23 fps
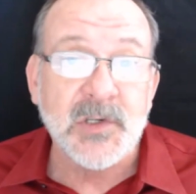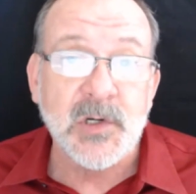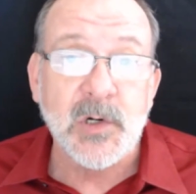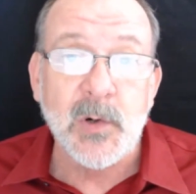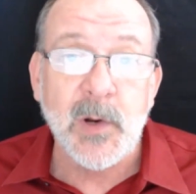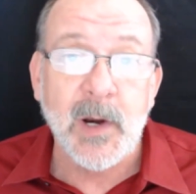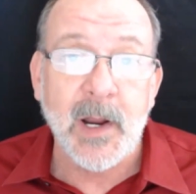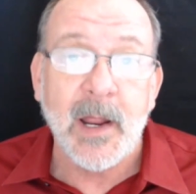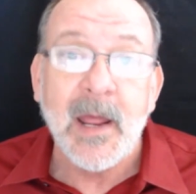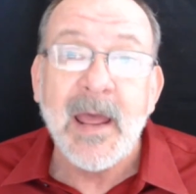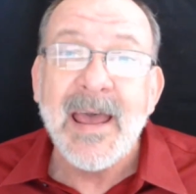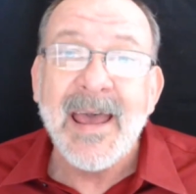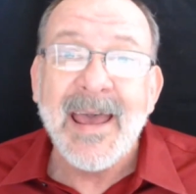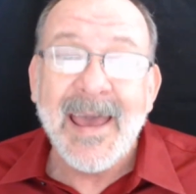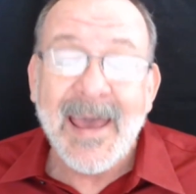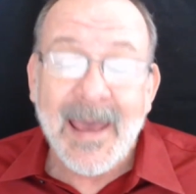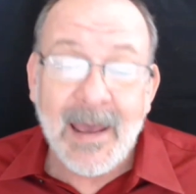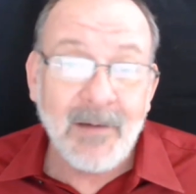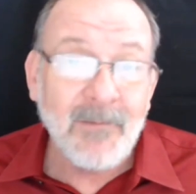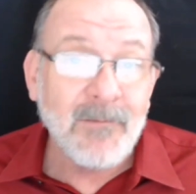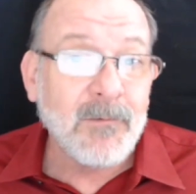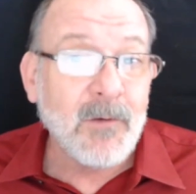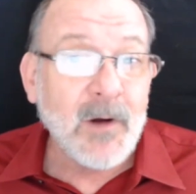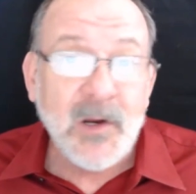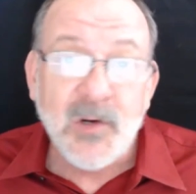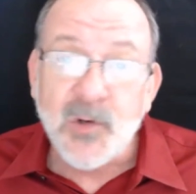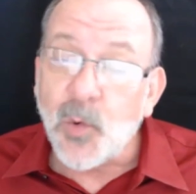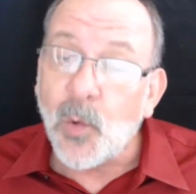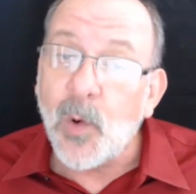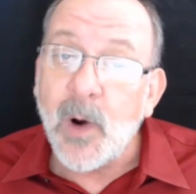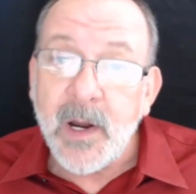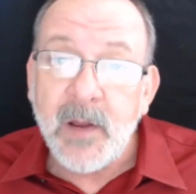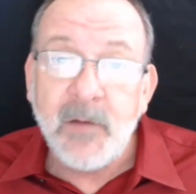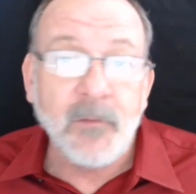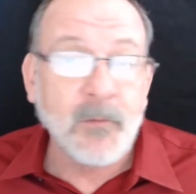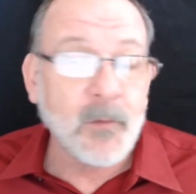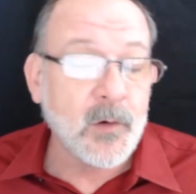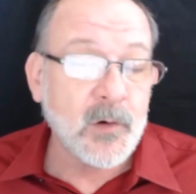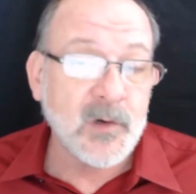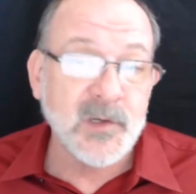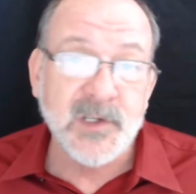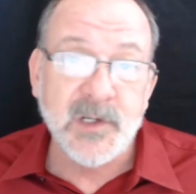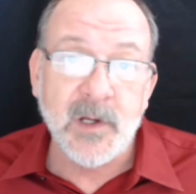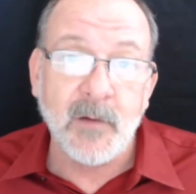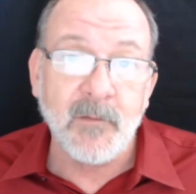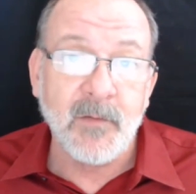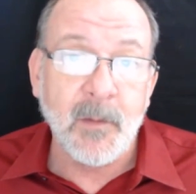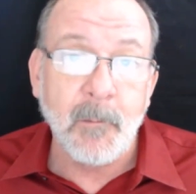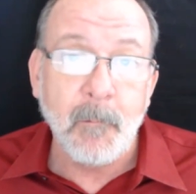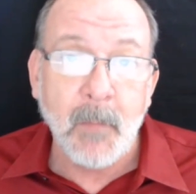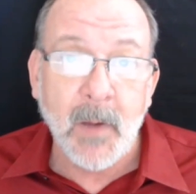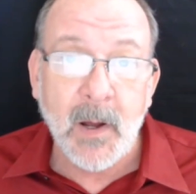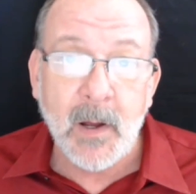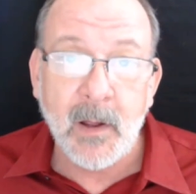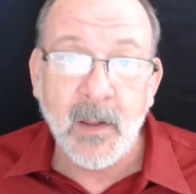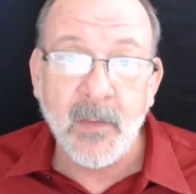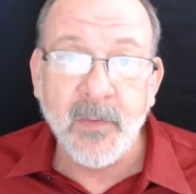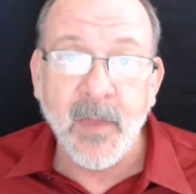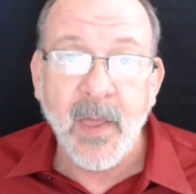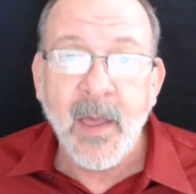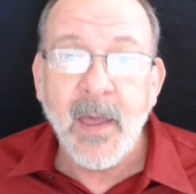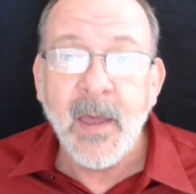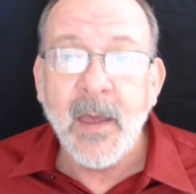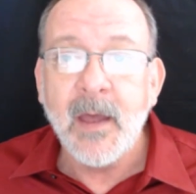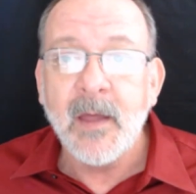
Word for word: doing it. Every 21st of the month,